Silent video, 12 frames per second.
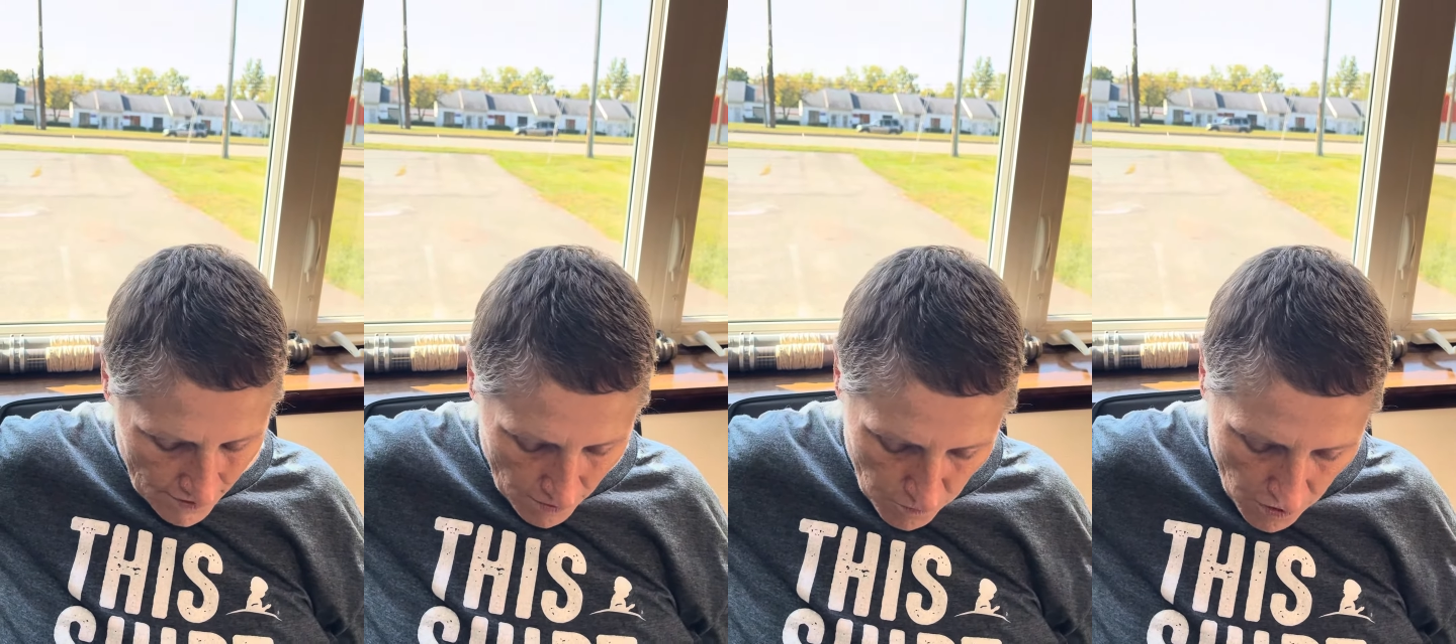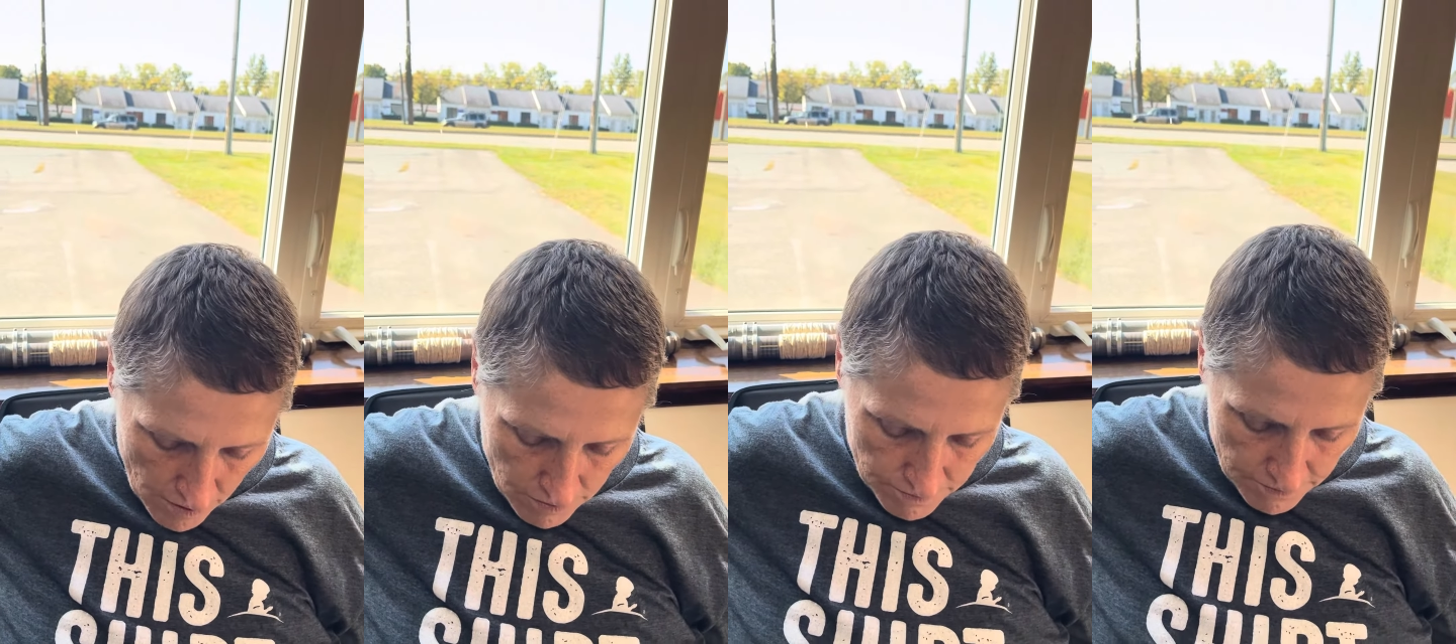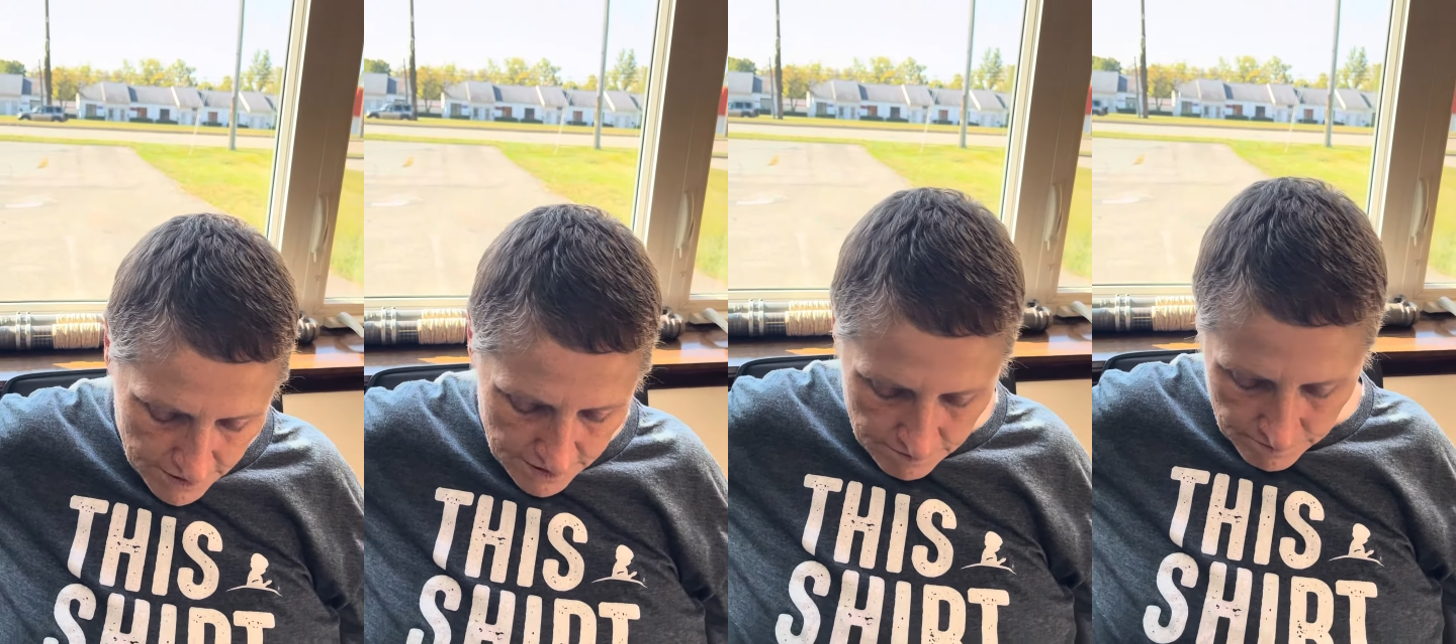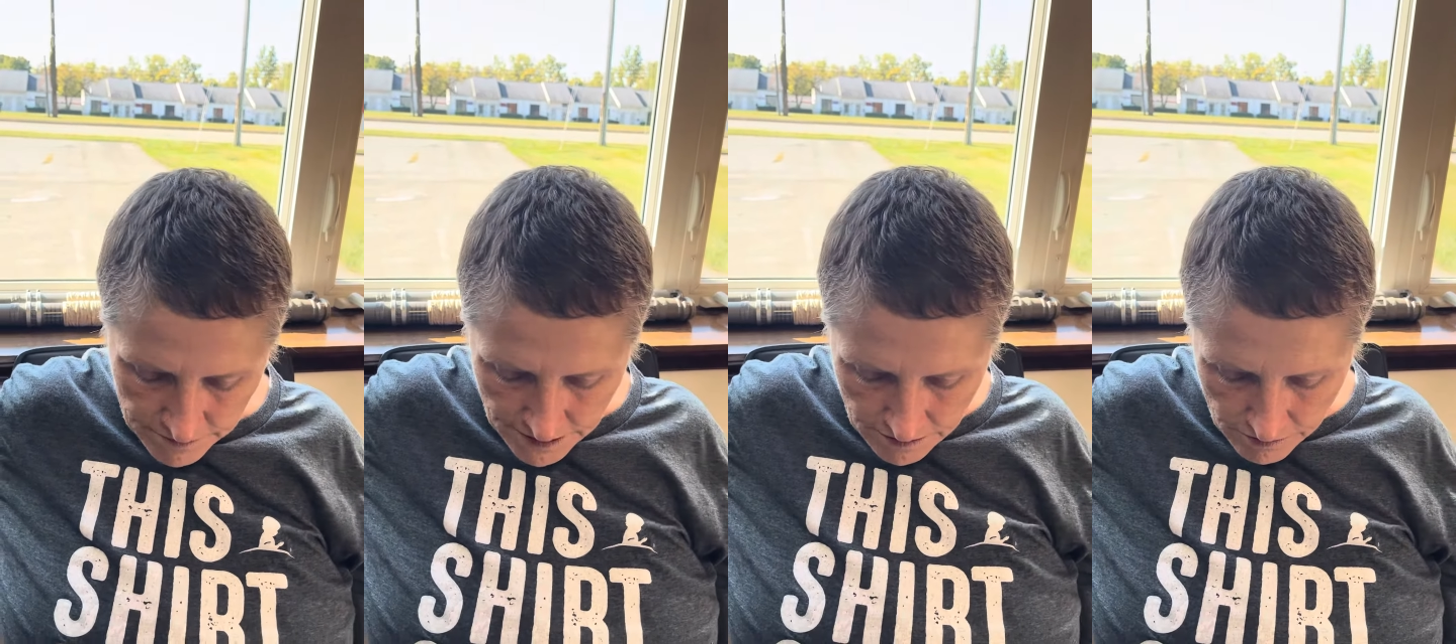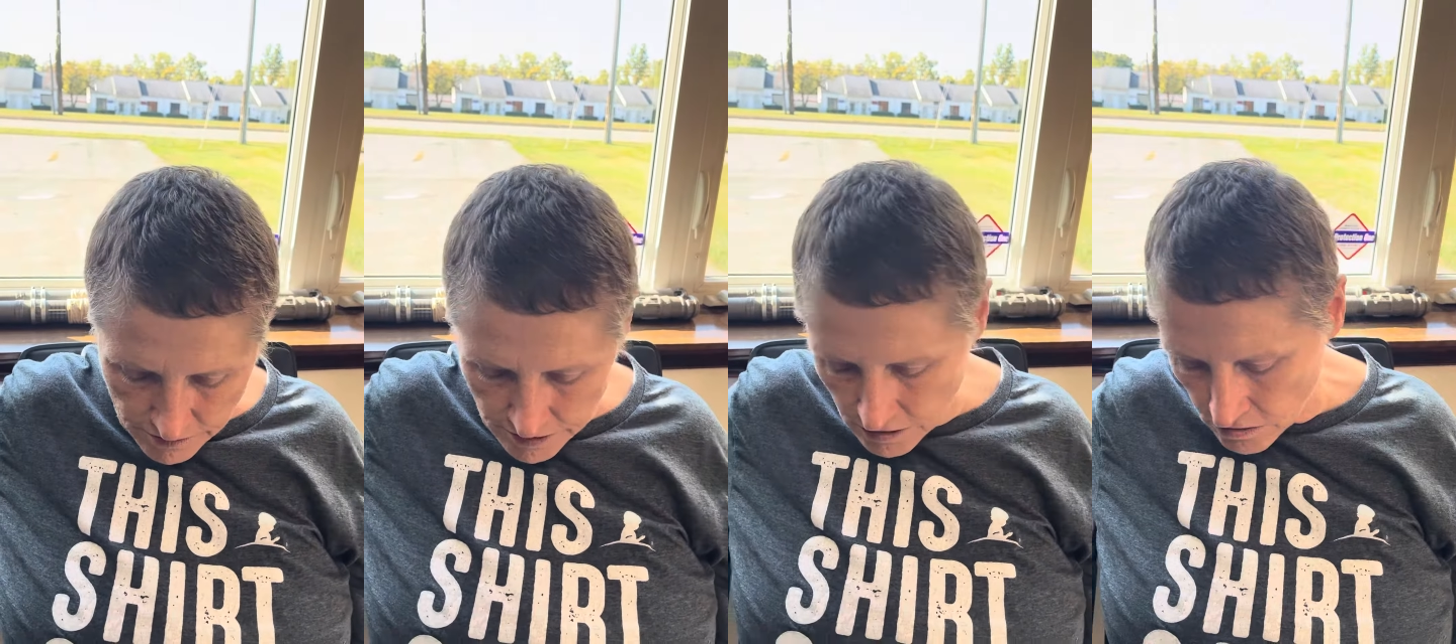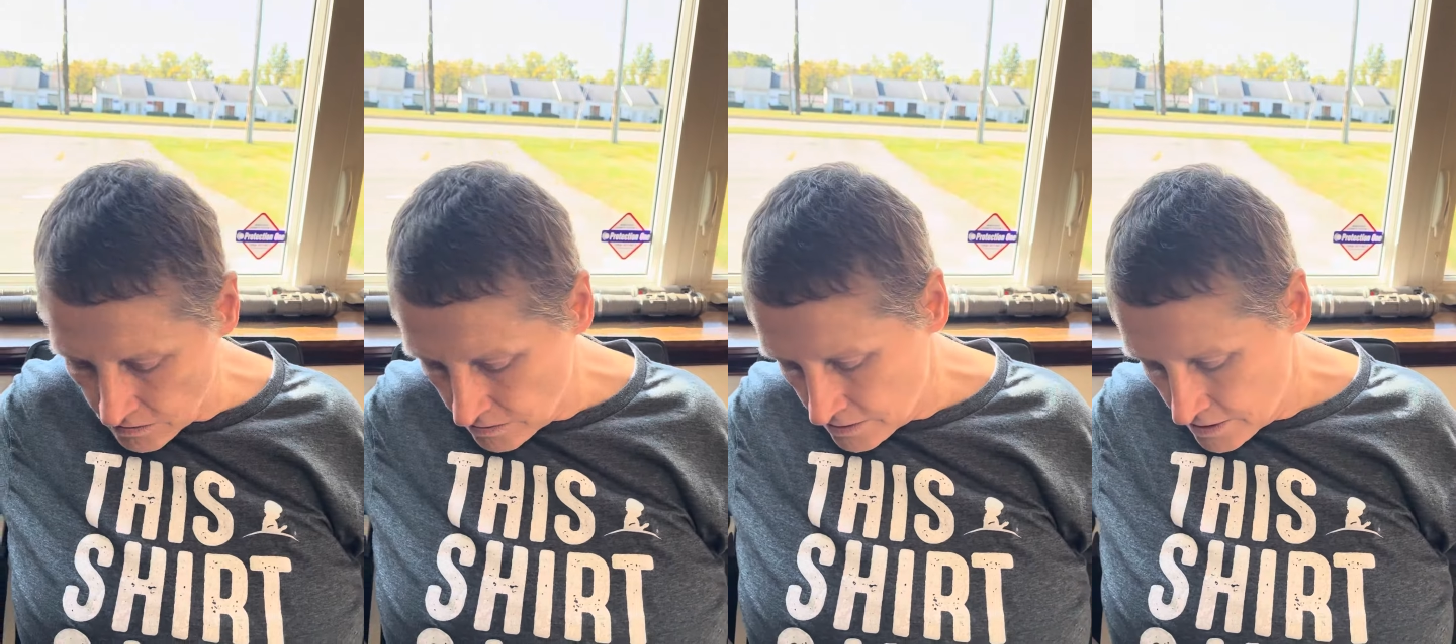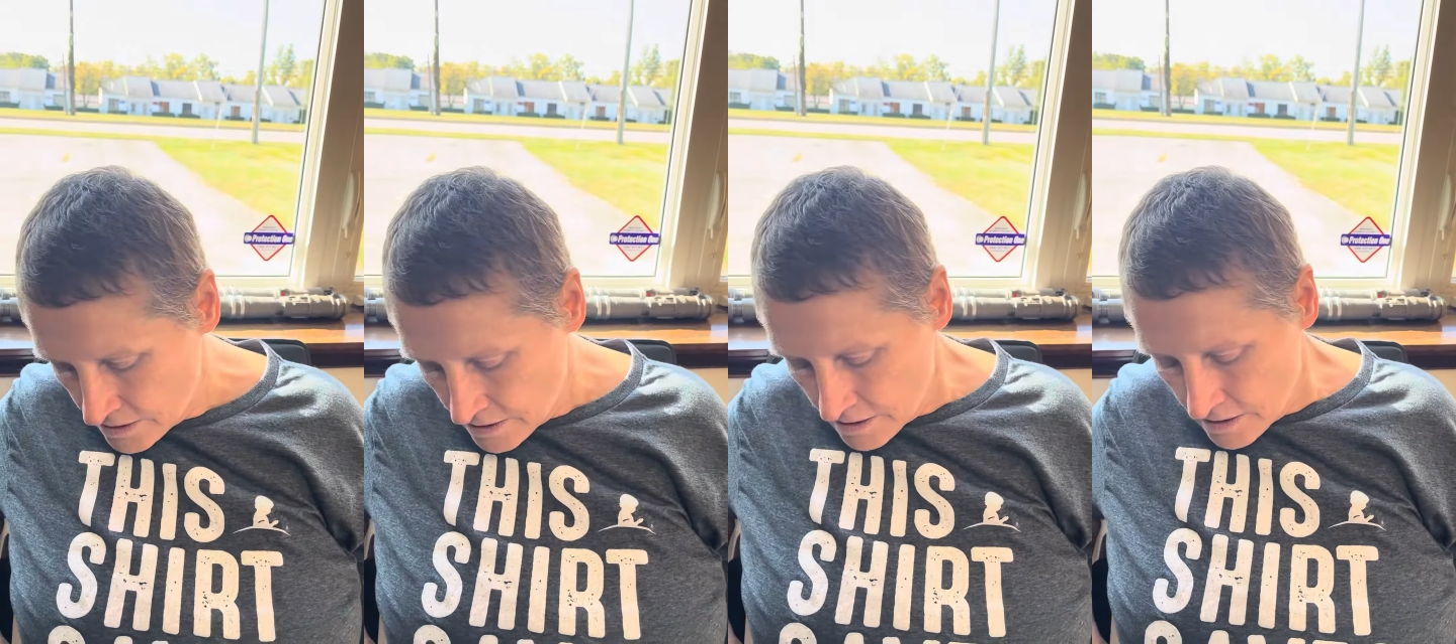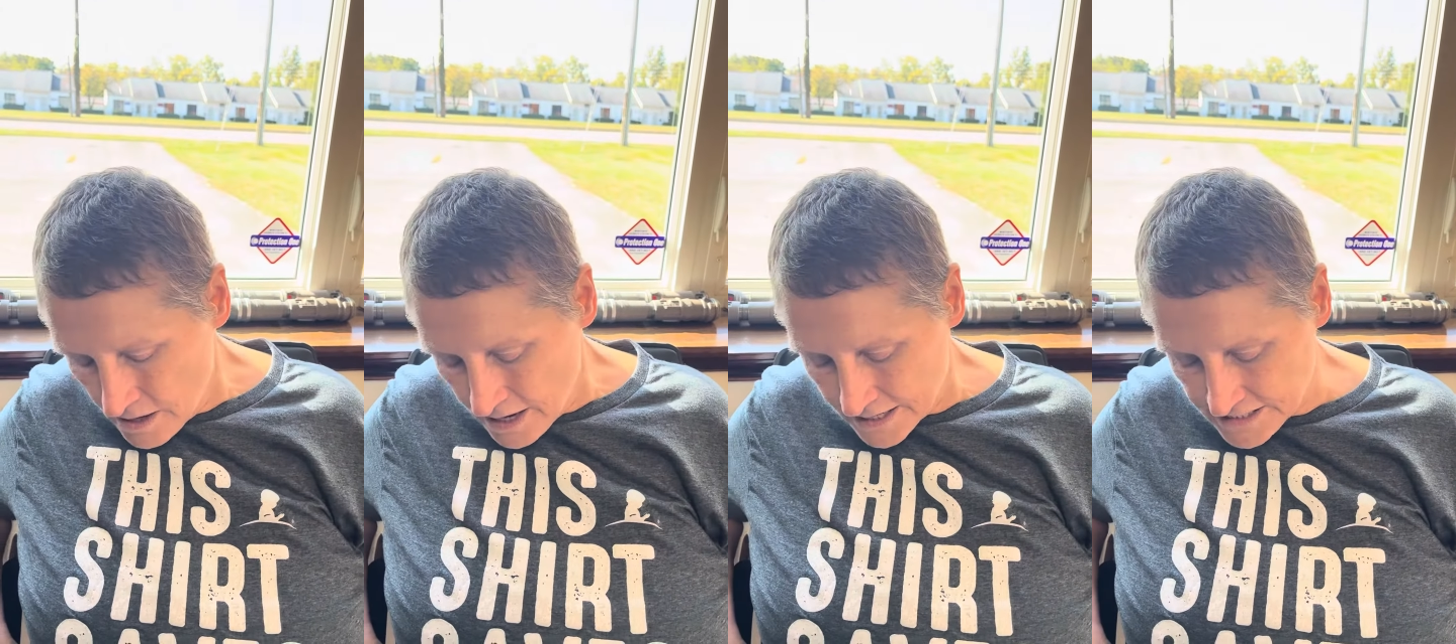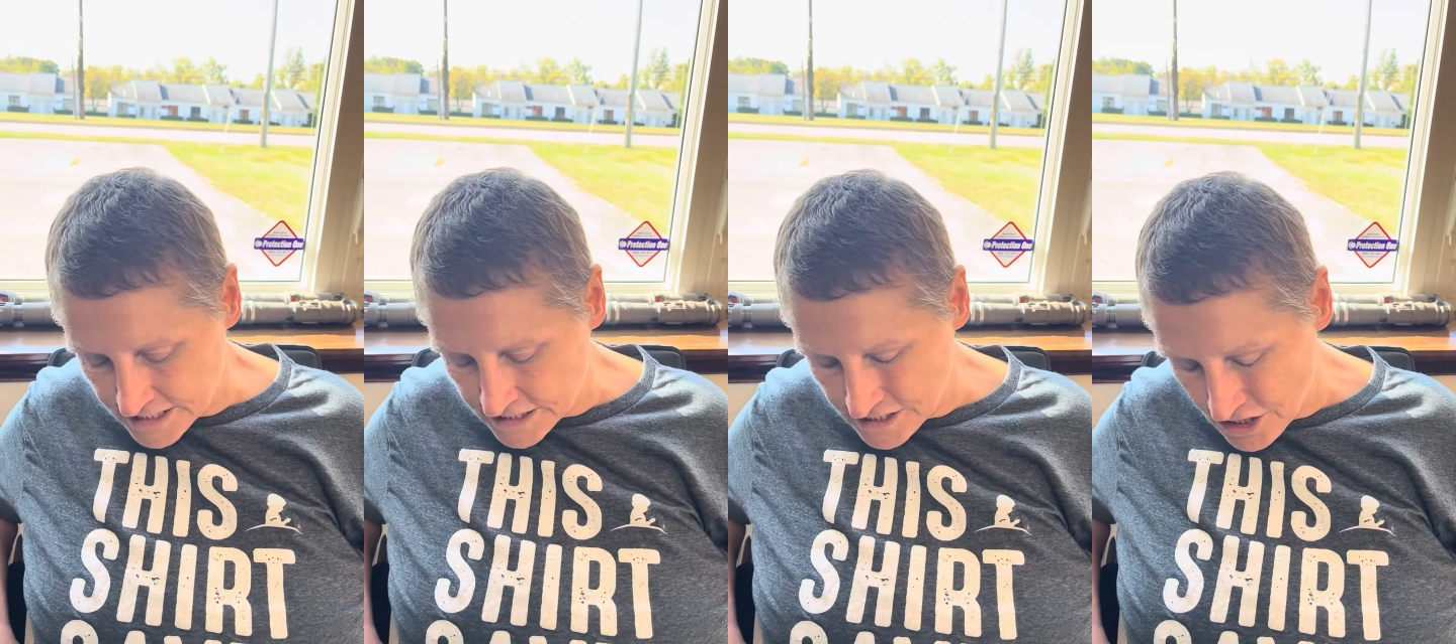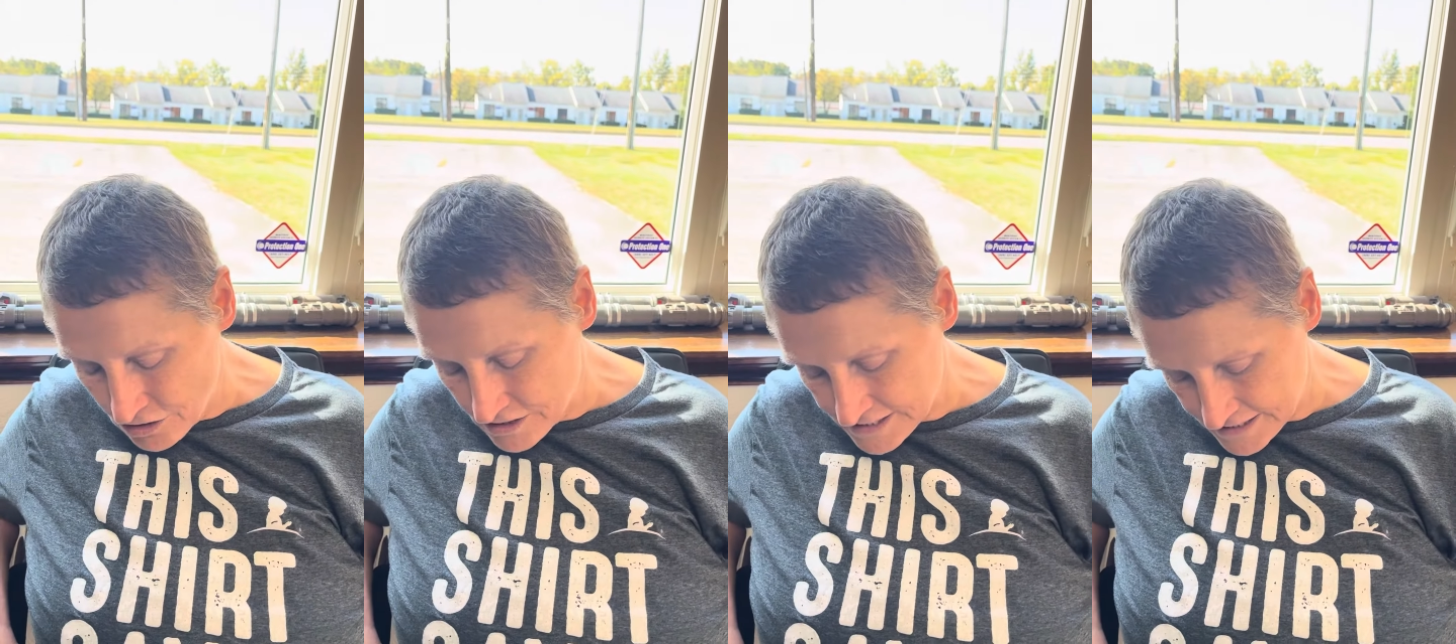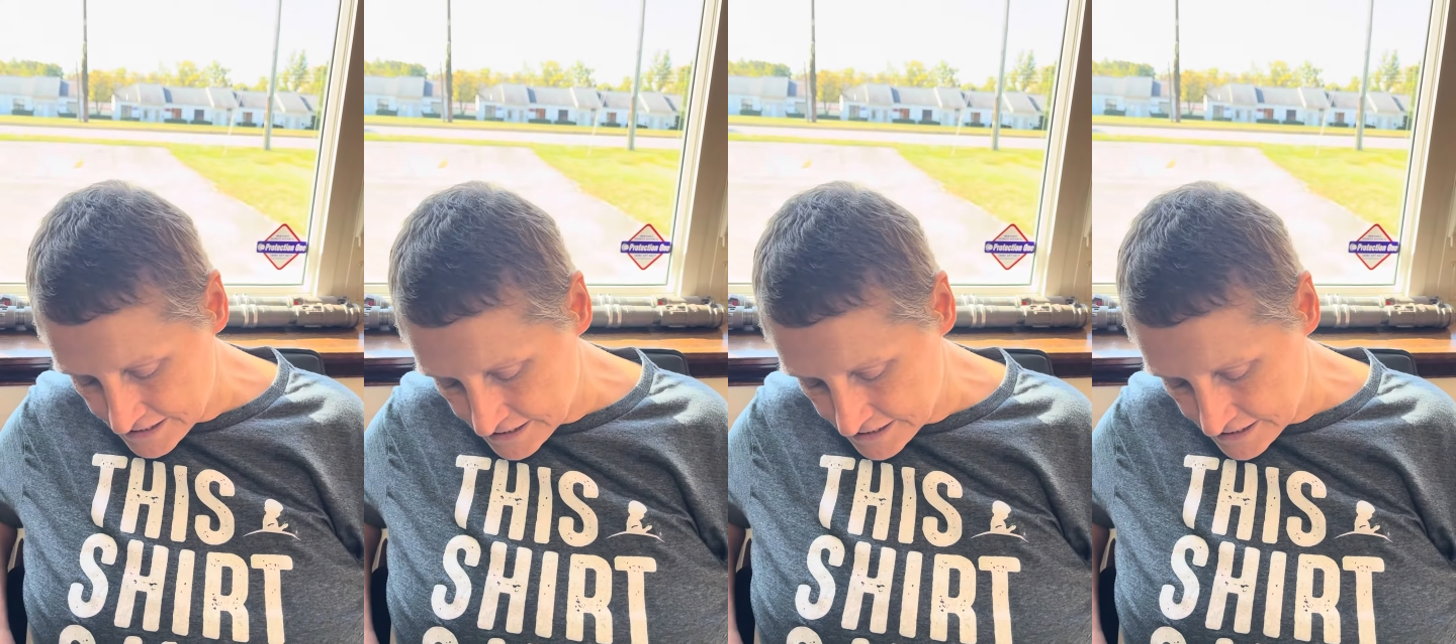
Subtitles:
Probably, I don't know. I just noticed it